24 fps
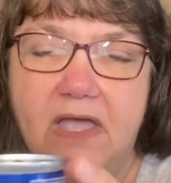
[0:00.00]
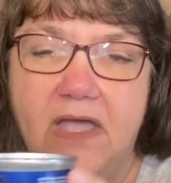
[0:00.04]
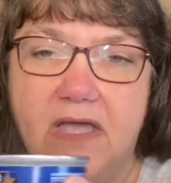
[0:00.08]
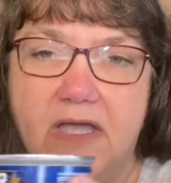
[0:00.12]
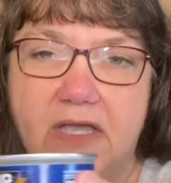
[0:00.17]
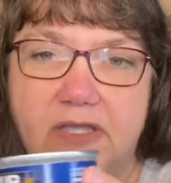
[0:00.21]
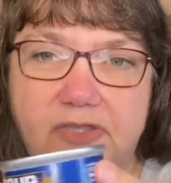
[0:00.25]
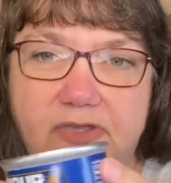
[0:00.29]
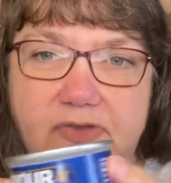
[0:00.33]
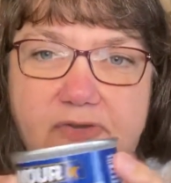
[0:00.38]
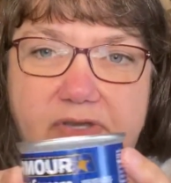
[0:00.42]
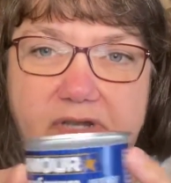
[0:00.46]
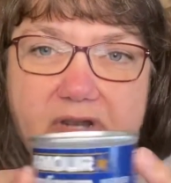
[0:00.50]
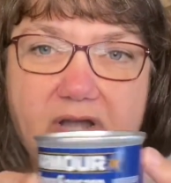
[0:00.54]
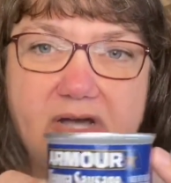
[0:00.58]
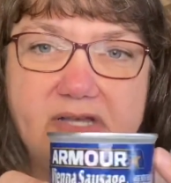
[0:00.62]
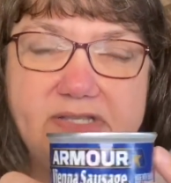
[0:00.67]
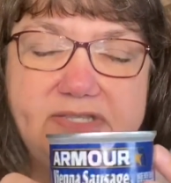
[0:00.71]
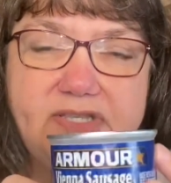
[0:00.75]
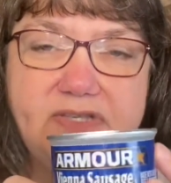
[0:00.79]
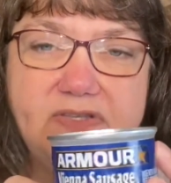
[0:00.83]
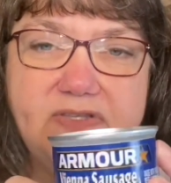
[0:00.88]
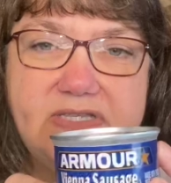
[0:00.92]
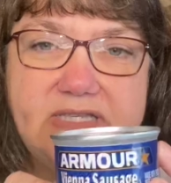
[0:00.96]
You could
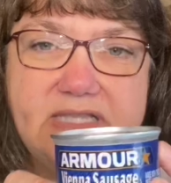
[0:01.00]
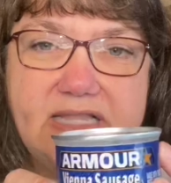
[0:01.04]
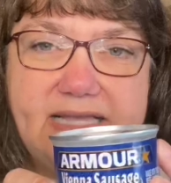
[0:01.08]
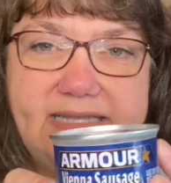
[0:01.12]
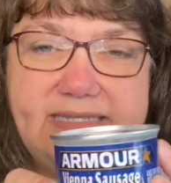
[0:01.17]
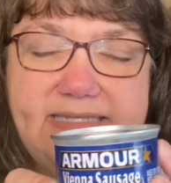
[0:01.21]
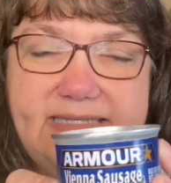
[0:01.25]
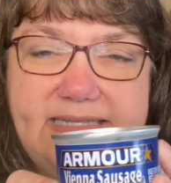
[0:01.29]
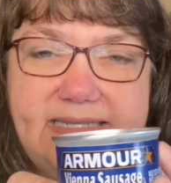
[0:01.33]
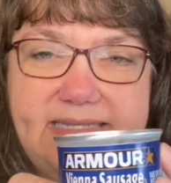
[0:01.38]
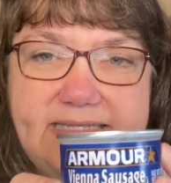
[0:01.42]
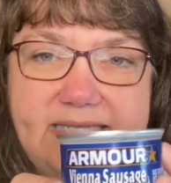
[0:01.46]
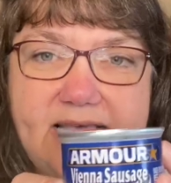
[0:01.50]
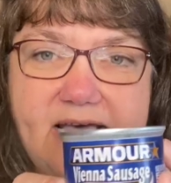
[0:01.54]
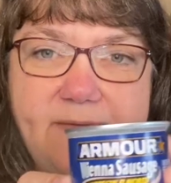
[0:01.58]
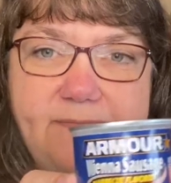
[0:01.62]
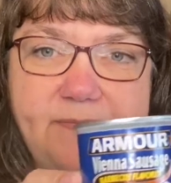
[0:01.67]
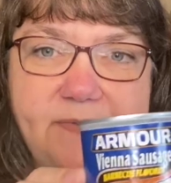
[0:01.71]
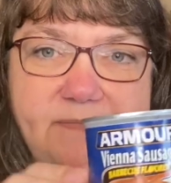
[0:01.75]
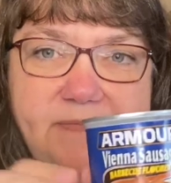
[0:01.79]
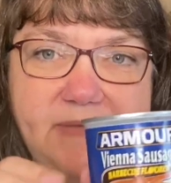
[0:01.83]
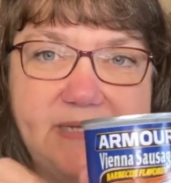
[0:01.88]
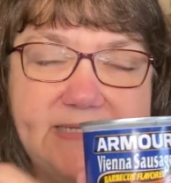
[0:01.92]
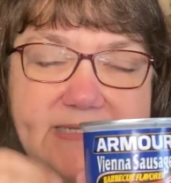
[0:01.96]
also slice these up
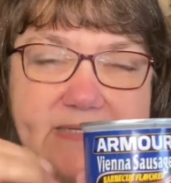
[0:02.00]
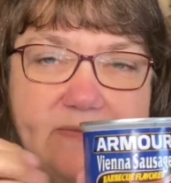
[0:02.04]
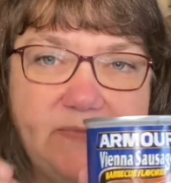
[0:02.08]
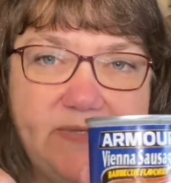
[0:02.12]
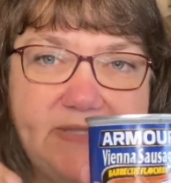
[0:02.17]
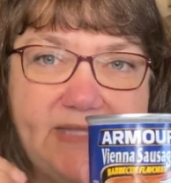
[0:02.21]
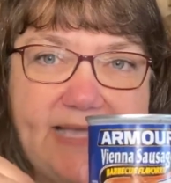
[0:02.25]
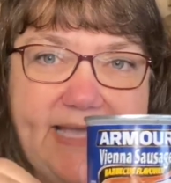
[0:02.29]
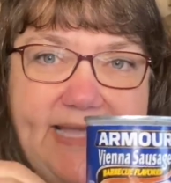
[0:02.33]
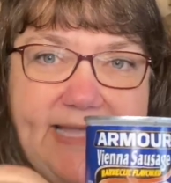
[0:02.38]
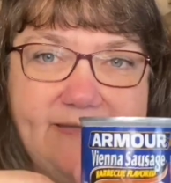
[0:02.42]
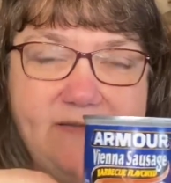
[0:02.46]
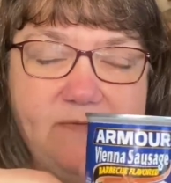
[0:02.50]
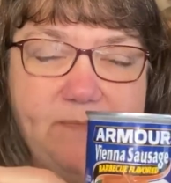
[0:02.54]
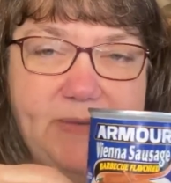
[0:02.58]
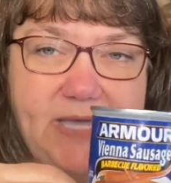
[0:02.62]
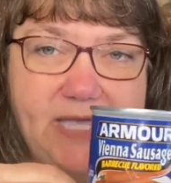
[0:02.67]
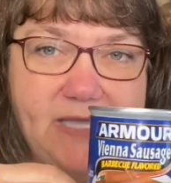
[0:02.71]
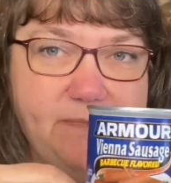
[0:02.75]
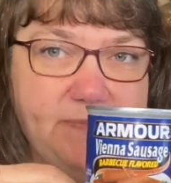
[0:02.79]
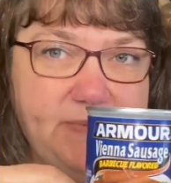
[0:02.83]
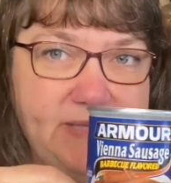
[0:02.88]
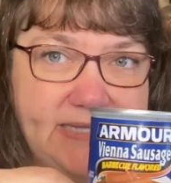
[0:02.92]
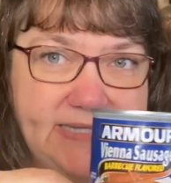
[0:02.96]
and mix them with canned
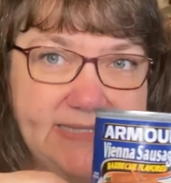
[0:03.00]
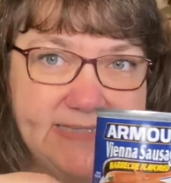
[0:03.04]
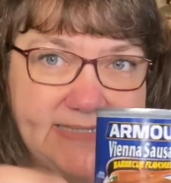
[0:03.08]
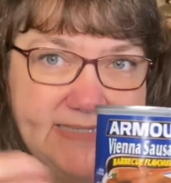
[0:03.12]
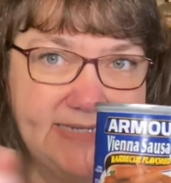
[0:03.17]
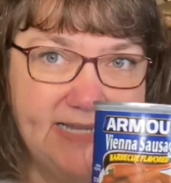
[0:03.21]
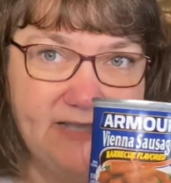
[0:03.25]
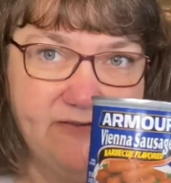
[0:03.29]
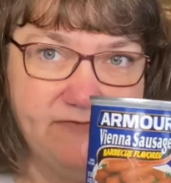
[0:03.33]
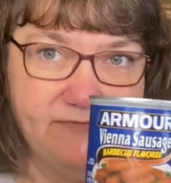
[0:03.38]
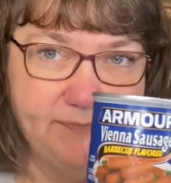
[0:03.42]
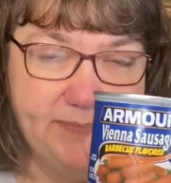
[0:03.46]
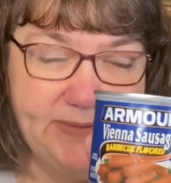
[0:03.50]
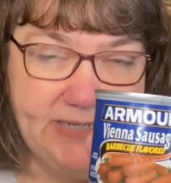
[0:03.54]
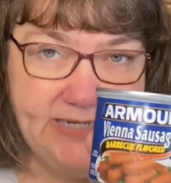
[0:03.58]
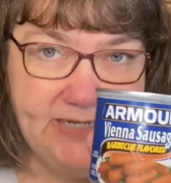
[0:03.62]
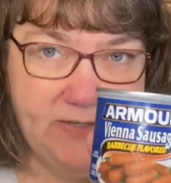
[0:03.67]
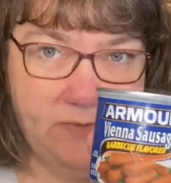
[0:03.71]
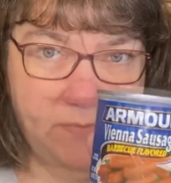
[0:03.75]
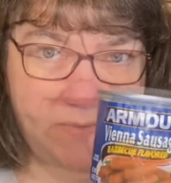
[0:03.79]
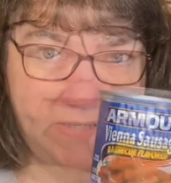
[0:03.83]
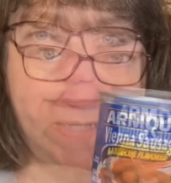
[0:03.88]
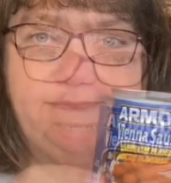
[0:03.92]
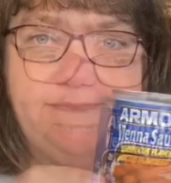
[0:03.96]
baked beans and have beanie
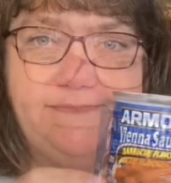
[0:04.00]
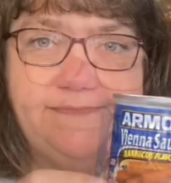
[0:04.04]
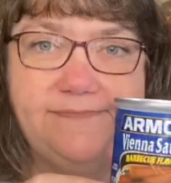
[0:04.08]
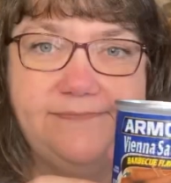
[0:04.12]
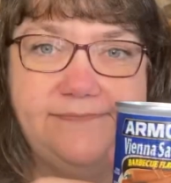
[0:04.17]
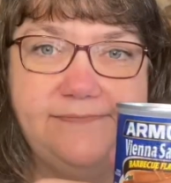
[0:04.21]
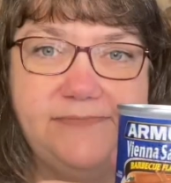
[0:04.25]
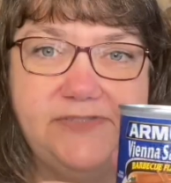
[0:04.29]
weenie.